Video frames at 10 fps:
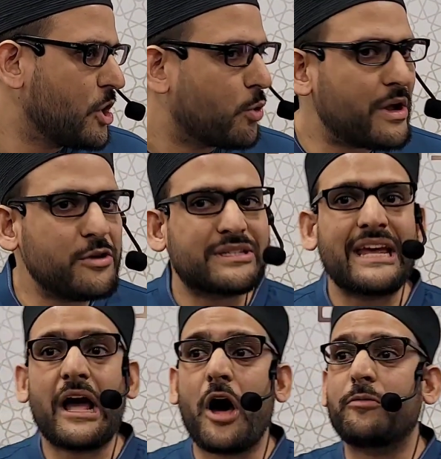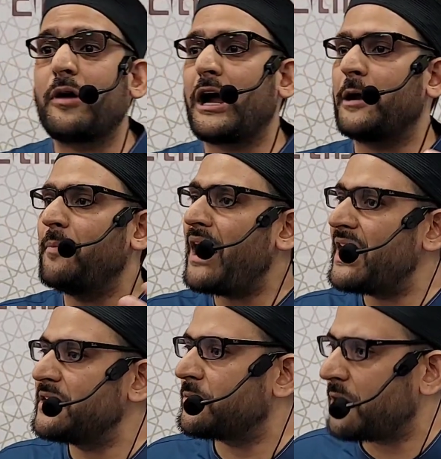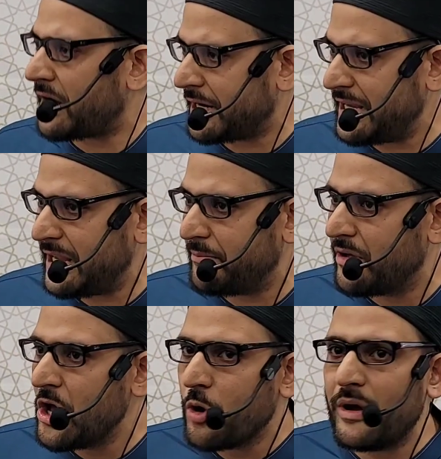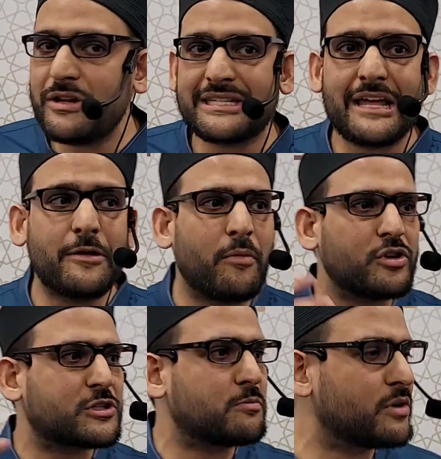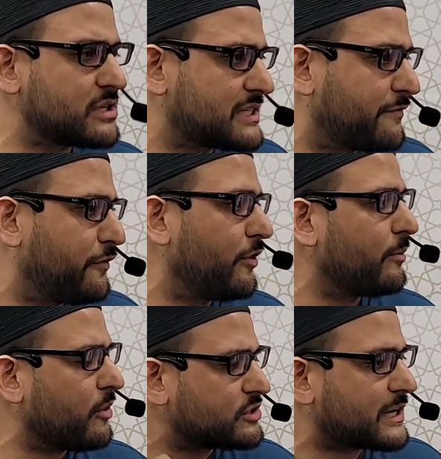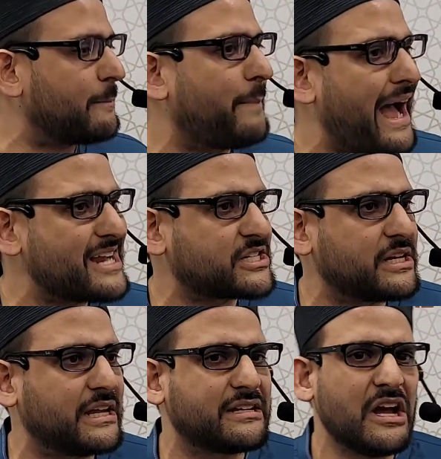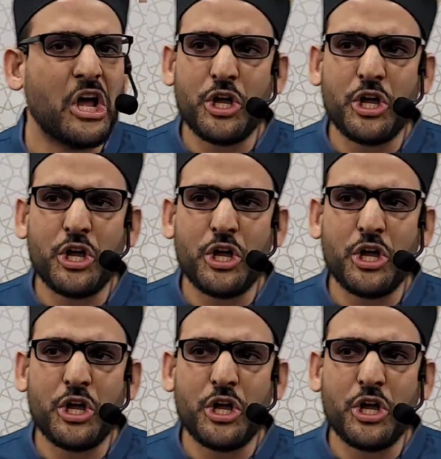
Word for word: When you say Ar-Rahman Ar-Rahim, when you say the most merciful, the most compassionate,